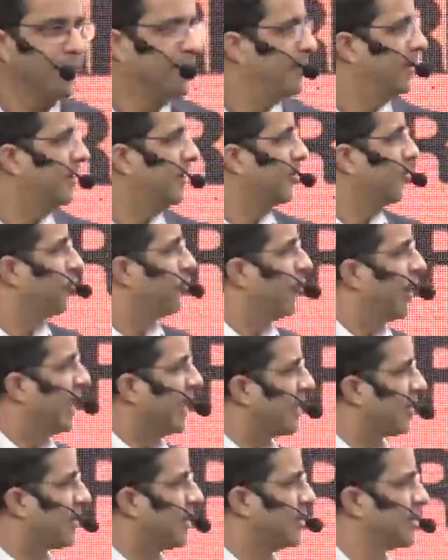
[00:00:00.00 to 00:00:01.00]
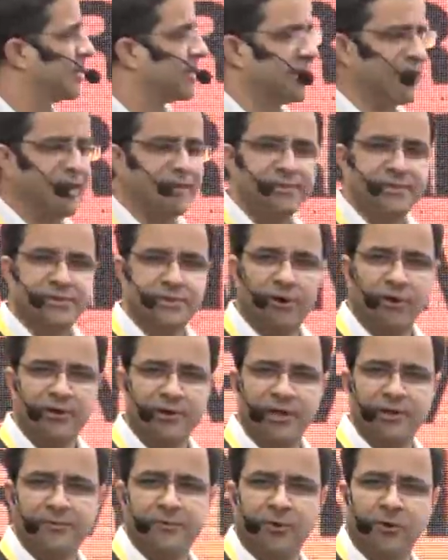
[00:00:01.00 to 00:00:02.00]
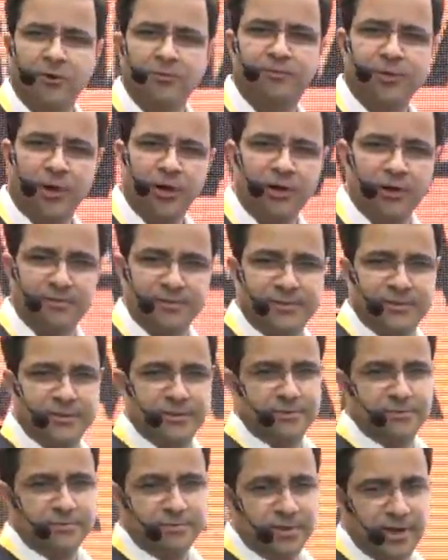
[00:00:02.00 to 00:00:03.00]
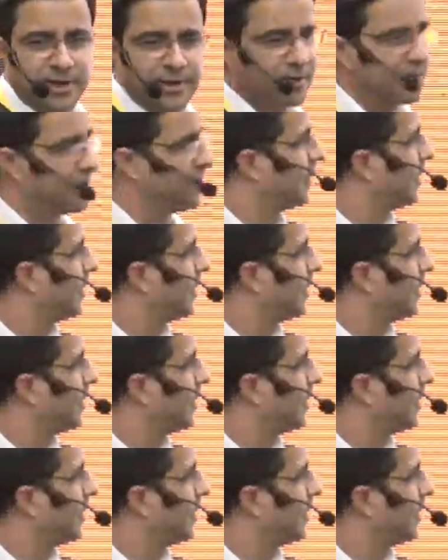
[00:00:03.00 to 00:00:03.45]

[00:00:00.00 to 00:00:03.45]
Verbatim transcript: Why can't the team solve their own problems, right?